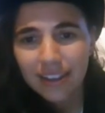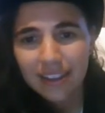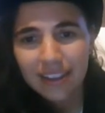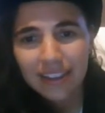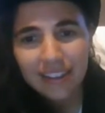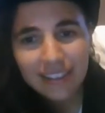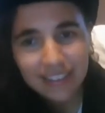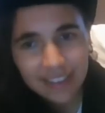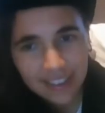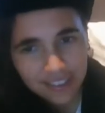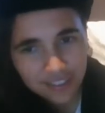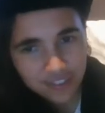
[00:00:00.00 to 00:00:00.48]

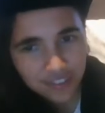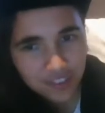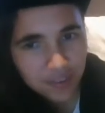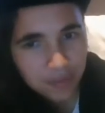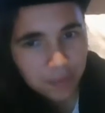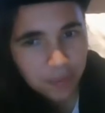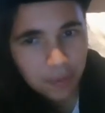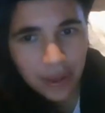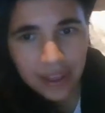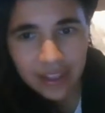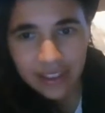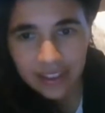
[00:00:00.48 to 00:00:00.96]
Yes, she
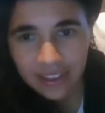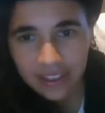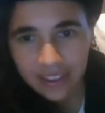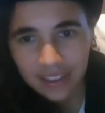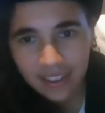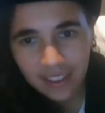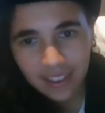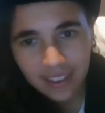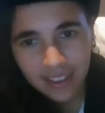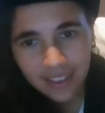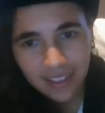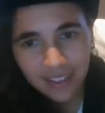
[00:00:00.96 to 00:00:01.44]

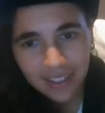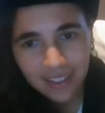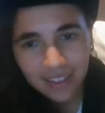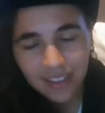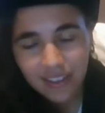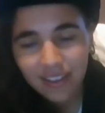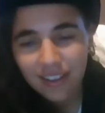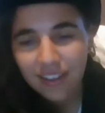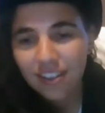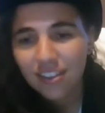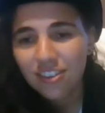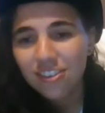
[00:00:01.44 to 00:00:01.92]
will.
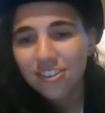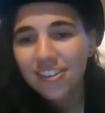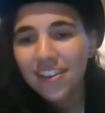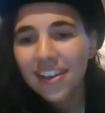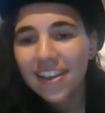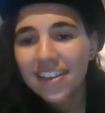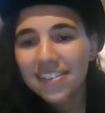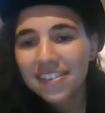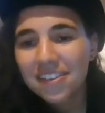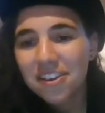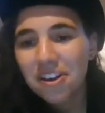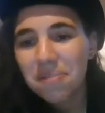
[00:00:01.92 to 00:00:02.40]
She
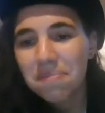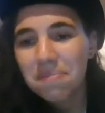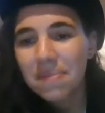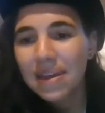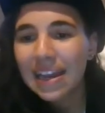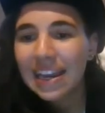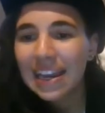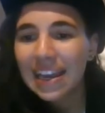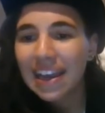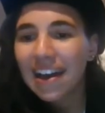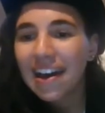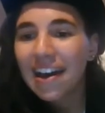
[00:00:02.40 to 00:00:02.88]
has not
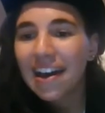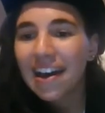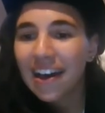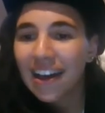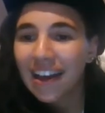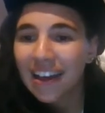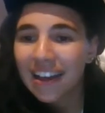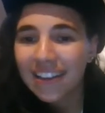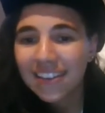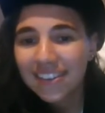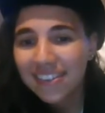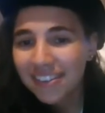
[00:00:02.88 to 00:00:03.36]
merely
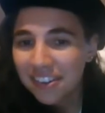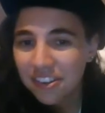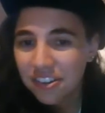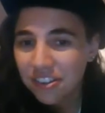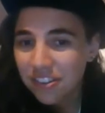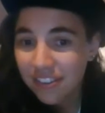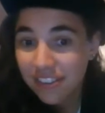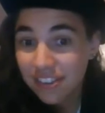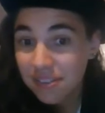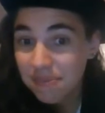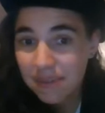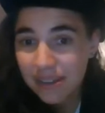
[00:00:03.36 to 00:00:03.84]

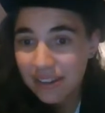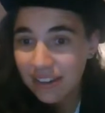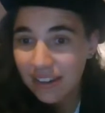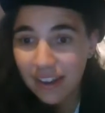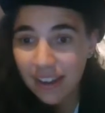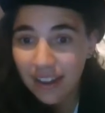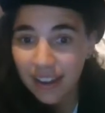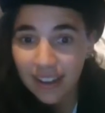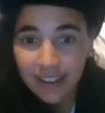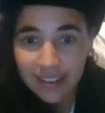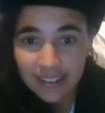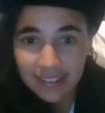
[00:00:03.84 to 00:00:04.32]
consummate
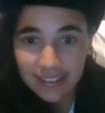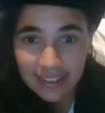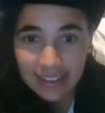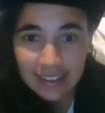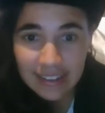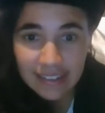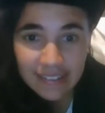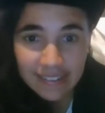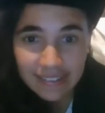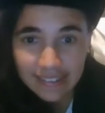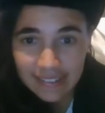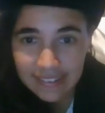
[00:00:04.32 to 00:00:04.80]
art
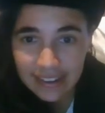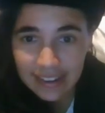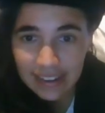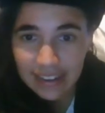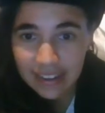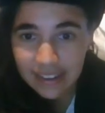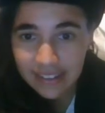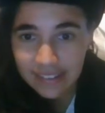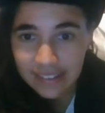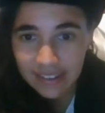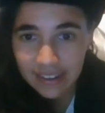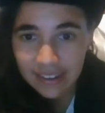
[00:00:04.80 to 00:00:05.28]

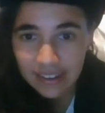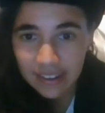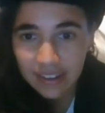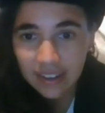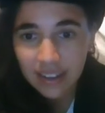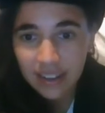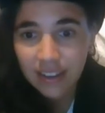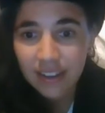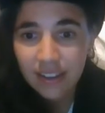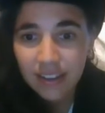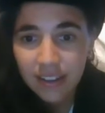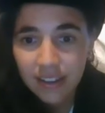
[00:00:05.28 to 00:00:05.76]
instinct in
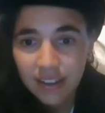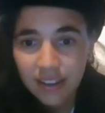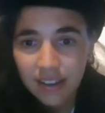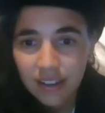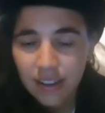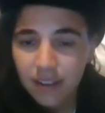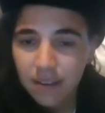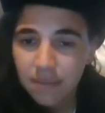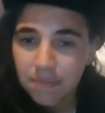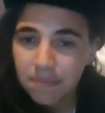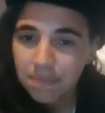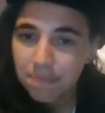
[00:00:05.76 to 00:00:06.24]
her,
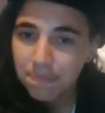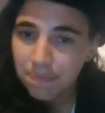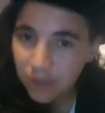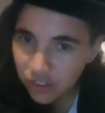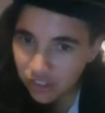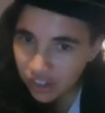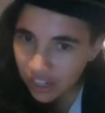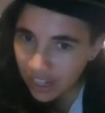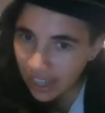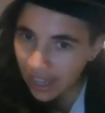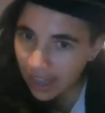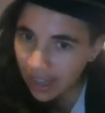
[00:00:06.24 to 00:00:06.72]
but
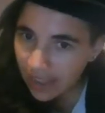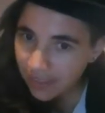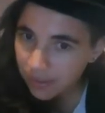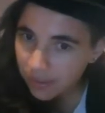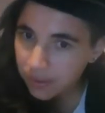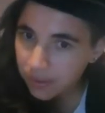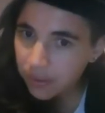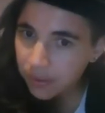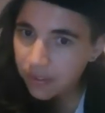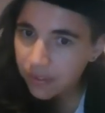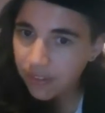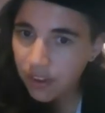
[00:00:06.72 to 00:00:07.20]
she has
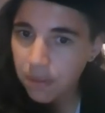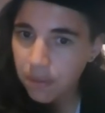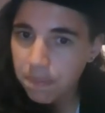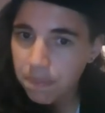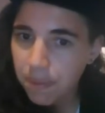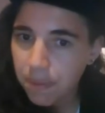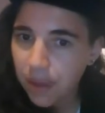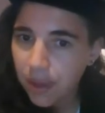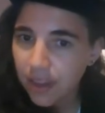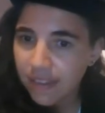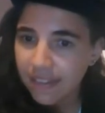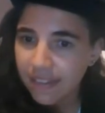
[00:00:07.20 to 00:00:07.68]
also
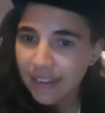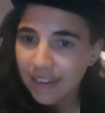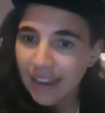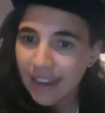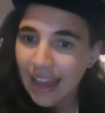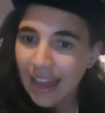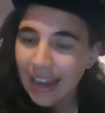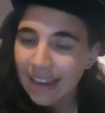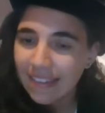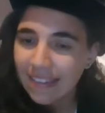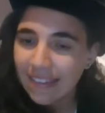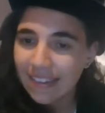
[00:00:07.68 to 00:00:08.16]

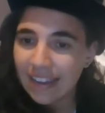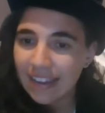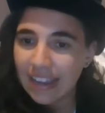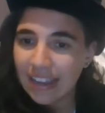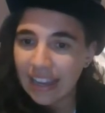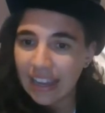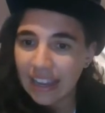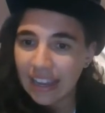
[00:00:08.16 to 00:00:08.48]
personality.